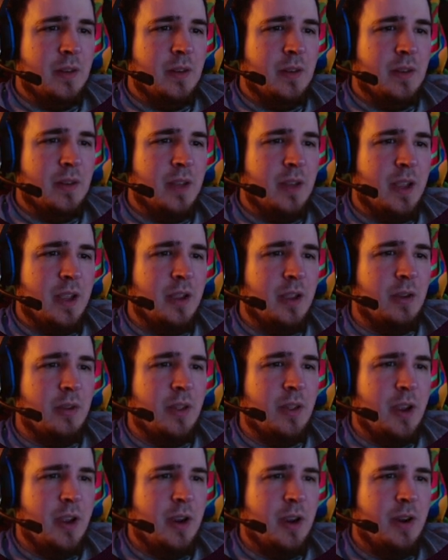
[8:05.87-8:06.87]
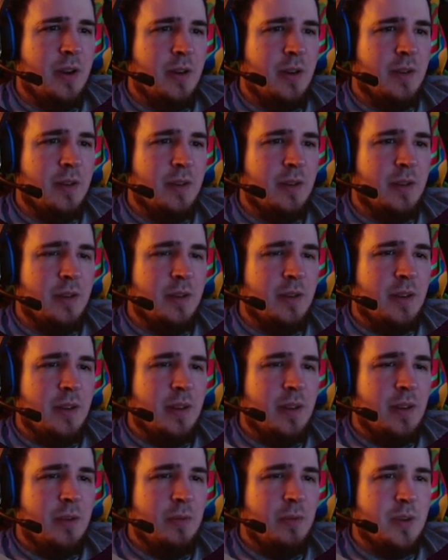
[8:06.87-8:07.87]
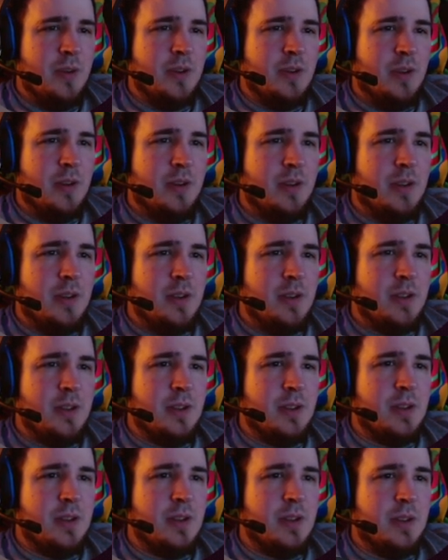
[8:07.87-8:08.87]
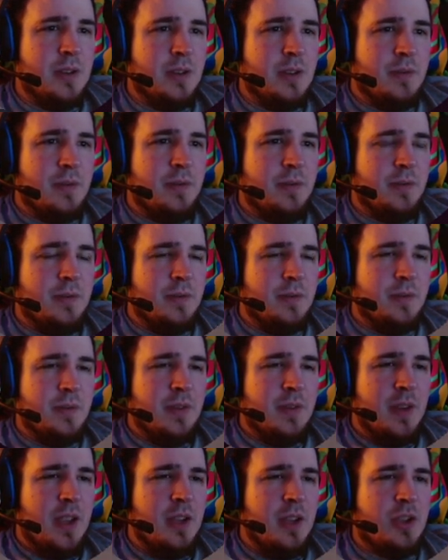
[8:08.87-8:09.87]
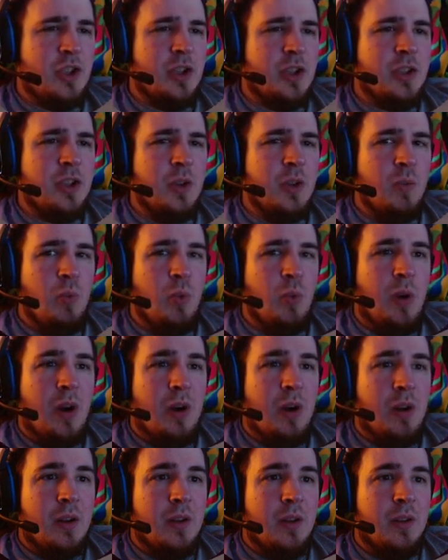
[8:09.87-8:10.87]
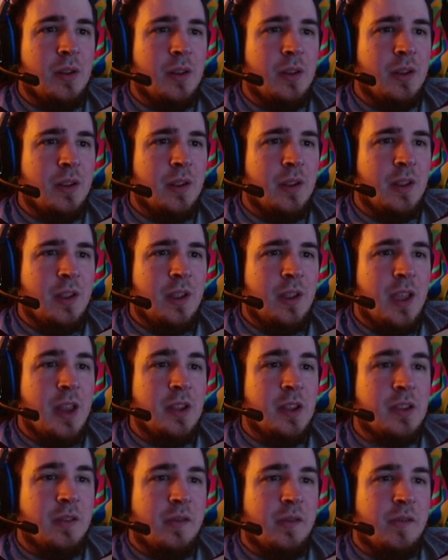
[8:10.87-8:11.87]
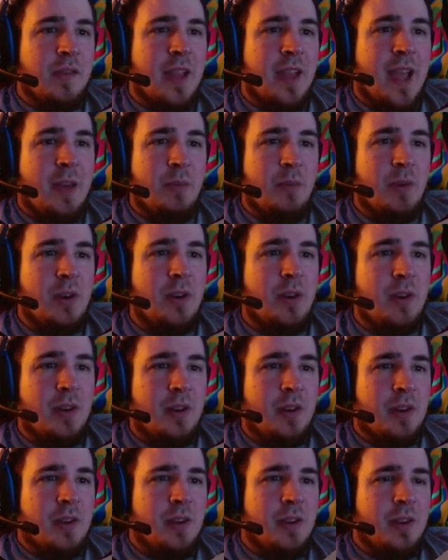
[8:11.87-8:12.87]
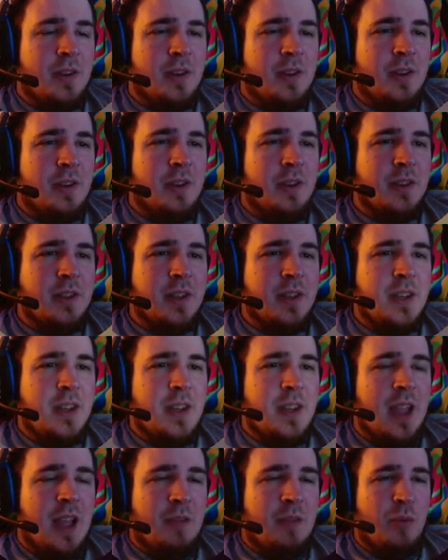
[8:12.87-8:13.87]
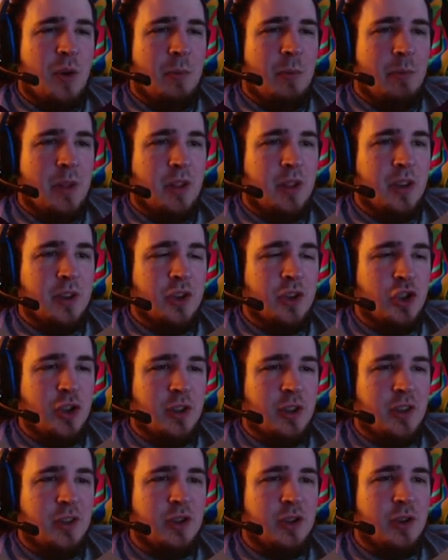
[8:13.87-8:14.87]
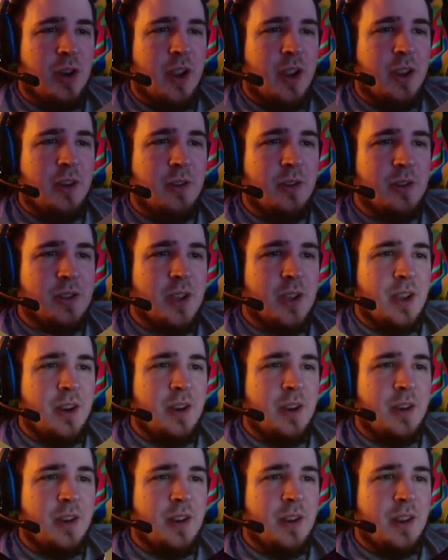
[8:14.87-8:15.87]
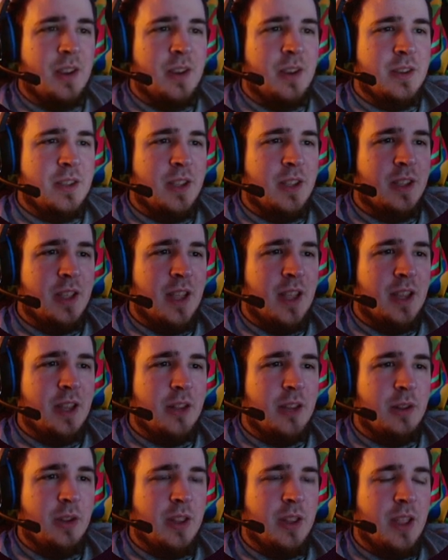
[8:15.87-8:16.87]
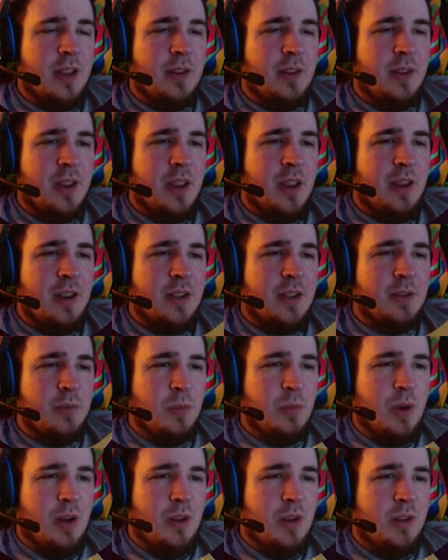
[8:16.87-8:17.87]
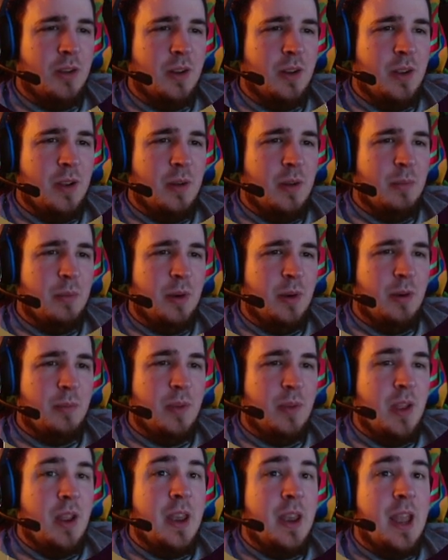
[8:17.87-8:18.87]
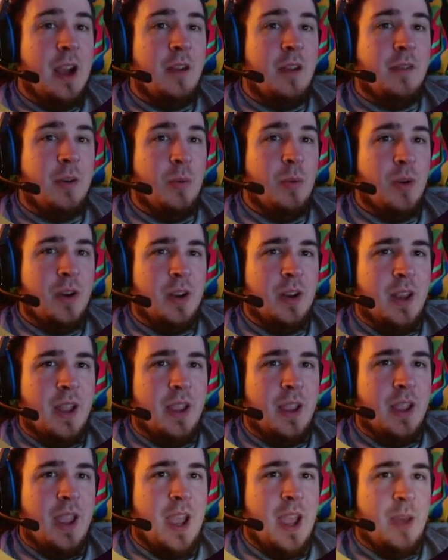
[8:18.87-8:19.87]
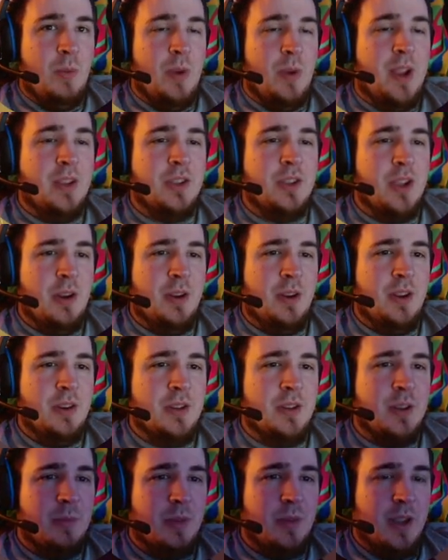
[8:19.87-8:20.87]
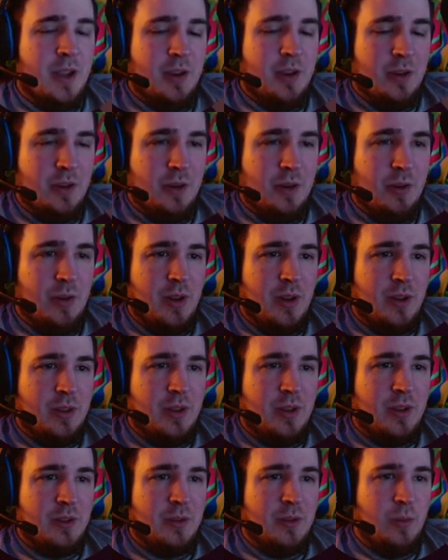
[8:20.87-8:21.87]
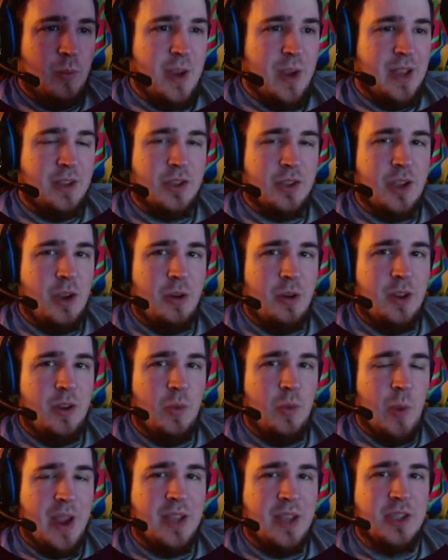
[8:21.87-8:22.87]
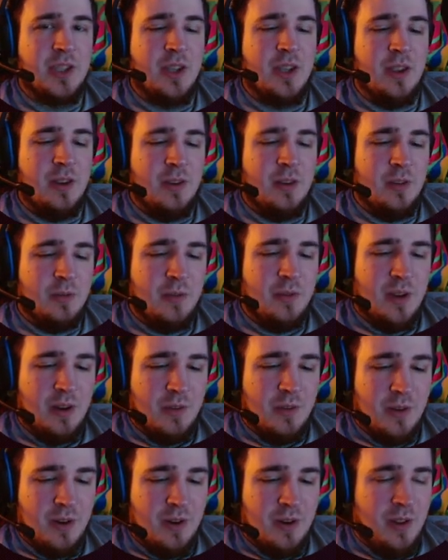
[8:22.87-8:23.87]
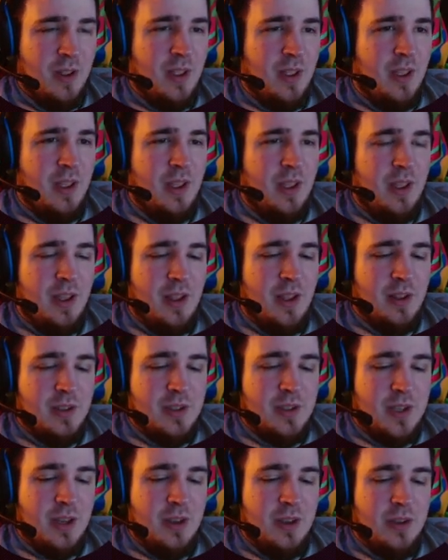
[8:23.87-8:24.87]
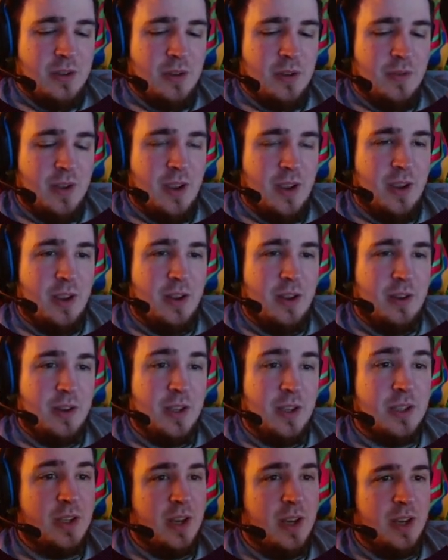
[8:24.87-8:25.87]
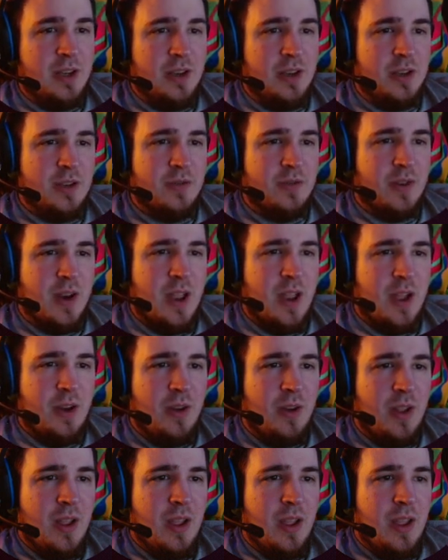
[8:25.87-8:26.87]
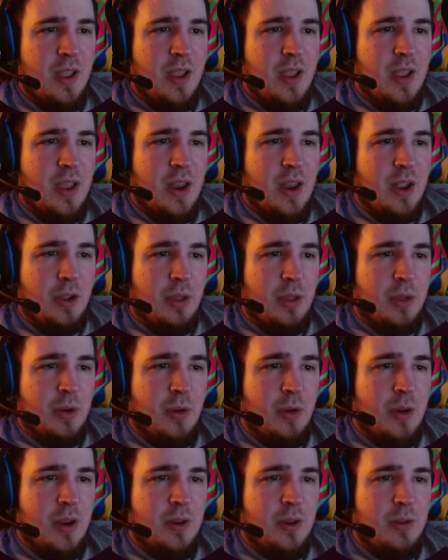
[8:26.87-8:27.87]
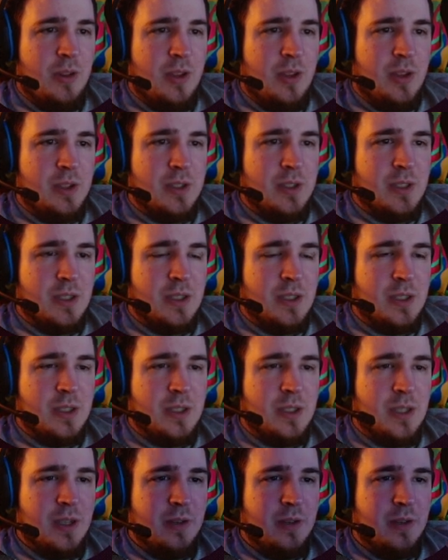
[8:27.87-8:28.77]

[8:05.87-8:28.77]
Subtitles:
That can go there. What is all this nonsense? It's just a wall, and it's a flat one. It doesn't need to have 1 billion jillion triangles on it. See, like that. Look at that. Look at that. That's a wall. Boom. Now, if I wanted to like add wainscoting or something, I could do like this: wainscoting, wainscot, whatever. Let's see. So if I disconnect it just for now, I go through and I do this.